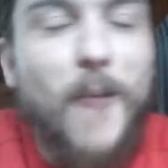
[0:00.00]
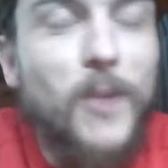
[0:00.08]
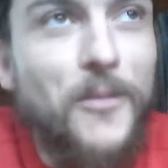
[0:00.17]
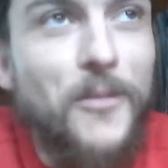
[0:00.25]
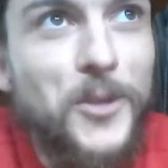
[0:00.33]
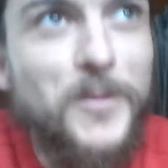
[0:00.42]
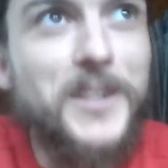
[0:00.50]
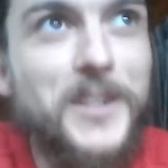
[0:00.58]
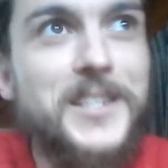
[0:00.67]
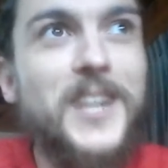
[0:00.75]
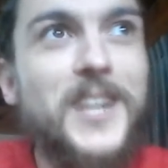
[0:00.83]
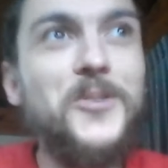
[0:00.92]
When I first
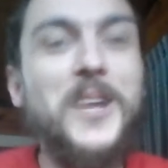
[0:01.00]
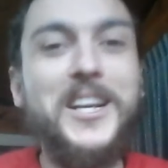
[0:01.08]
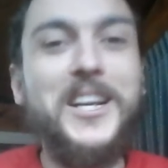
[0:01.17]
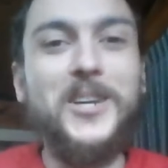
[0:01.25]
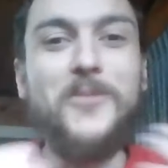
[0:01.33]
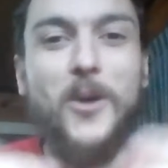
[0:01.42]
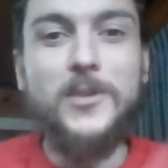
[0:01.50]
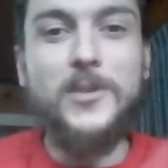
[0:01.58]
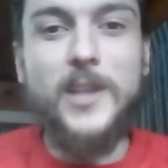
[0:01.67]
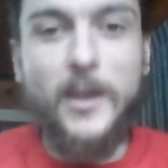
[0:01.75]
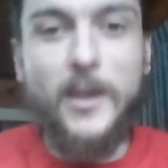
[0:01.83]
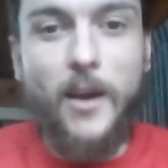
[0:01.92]
met Daniel Radcliffe, I was
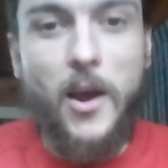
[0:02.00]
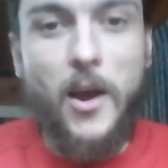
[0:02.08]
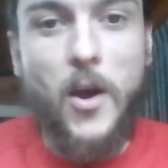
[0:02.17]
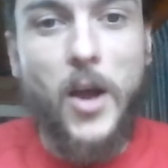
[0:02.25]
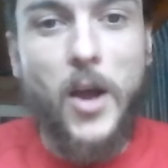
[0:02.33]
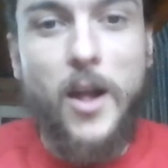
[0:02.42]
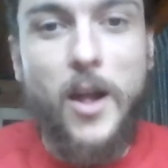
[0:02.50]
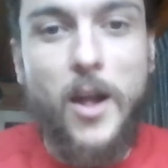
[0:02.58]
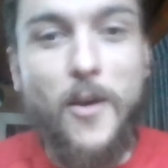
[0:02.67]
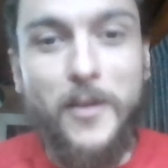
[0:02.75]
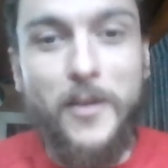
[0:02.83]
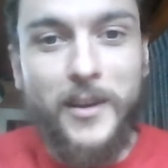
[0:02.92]
like, oh,
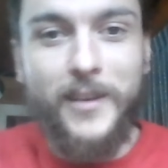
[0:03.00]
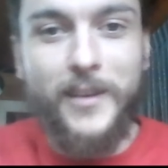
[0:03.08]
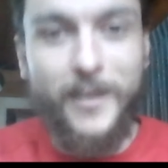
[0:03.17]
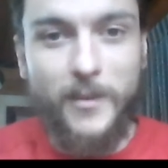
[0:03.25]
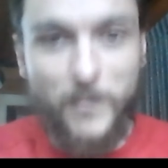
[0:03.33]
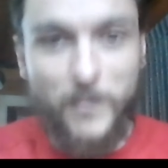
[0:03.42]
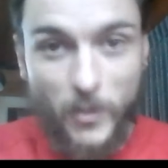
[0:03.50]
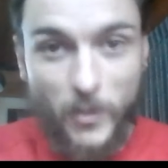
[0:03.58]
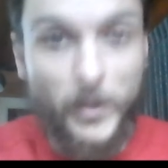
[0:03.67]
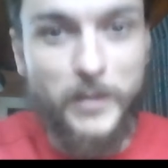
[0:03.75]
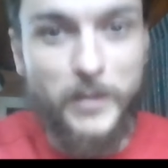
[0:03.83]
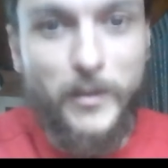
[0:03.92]
hello. Very
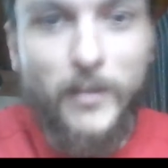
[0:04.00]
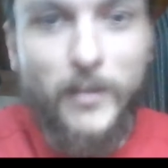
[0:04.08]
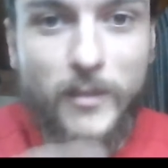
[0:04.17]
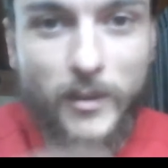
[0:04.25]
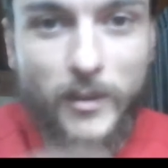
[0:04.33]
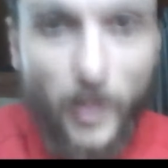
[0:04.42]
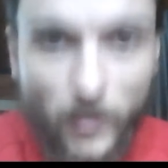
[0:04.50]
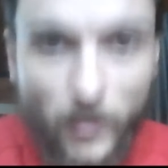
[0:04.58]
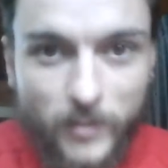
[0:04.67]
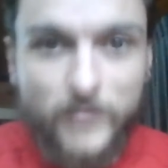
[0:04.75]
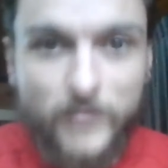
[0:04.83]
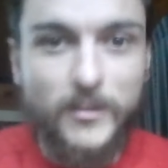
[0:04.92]
pleased to meet you. Hello
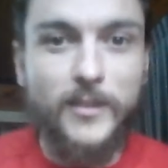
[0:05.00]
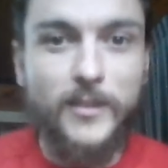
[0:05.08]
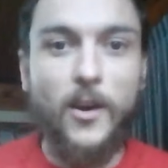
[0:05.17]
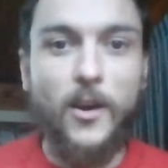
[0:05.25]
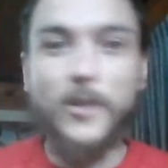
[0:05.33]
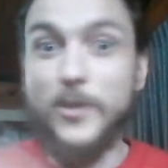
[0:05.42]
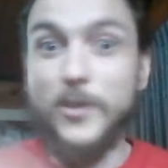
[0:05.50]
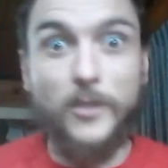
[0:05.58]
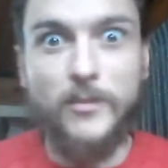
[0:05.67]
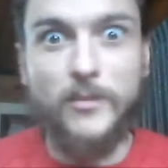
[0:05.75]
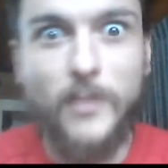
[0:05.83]
oh, it's nice.